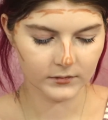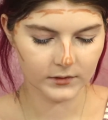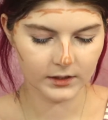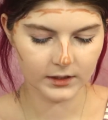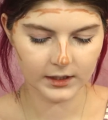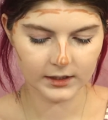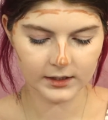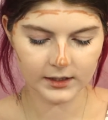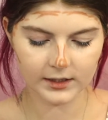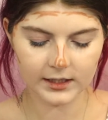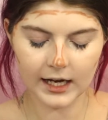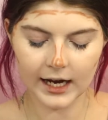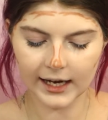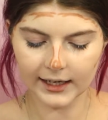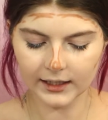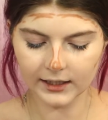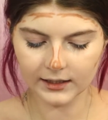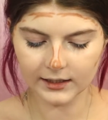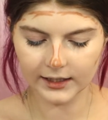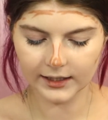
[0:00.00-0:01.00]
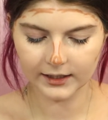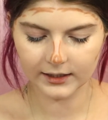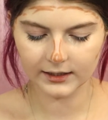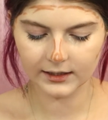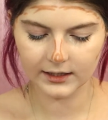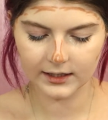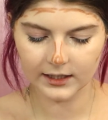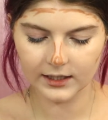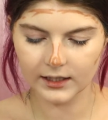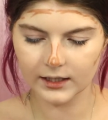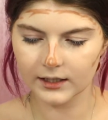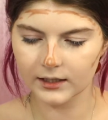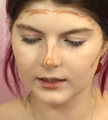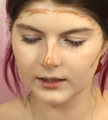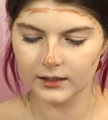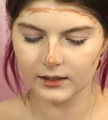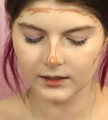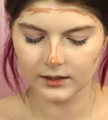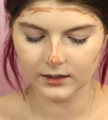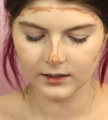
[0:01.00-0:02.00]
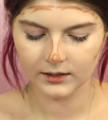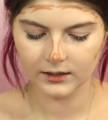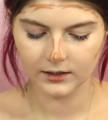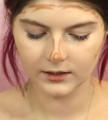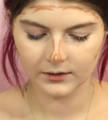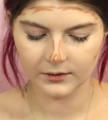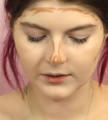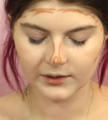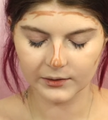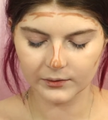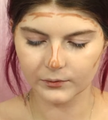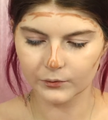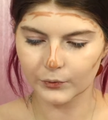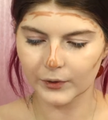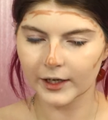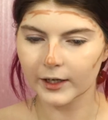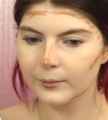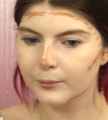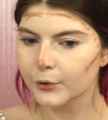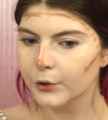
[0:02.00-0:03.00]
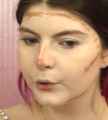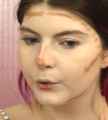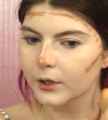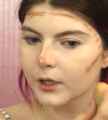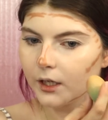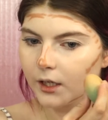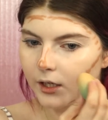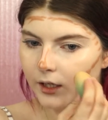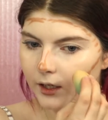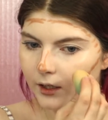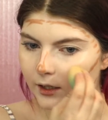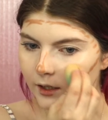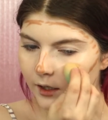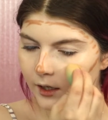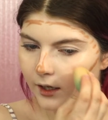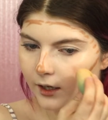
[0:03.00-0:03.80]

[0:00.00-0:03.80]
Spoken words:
This is kind of like the Rare Beauty,